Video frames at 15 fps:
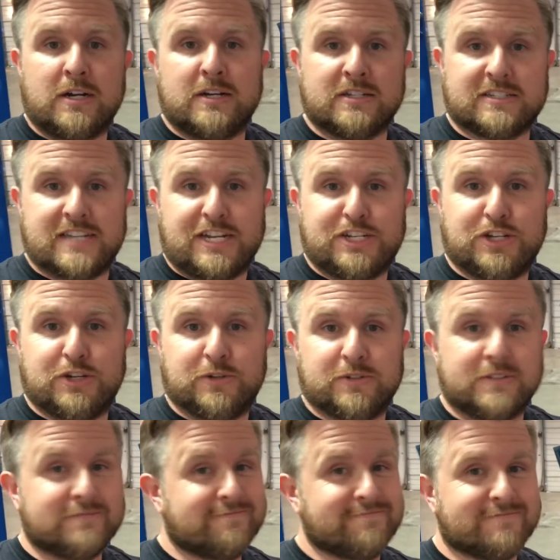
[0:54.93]
stay tuned.
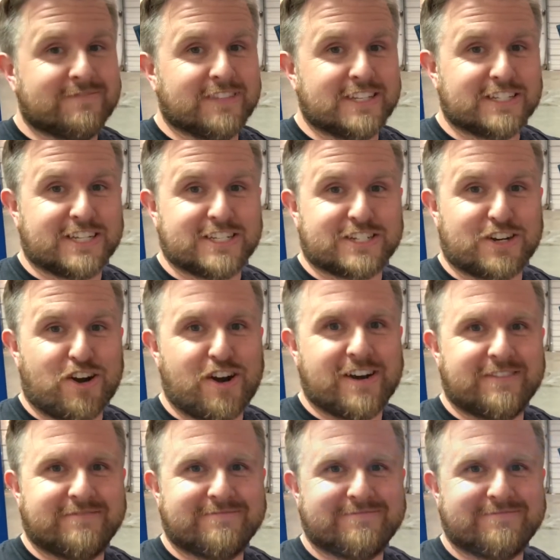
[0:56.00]
Let's get started.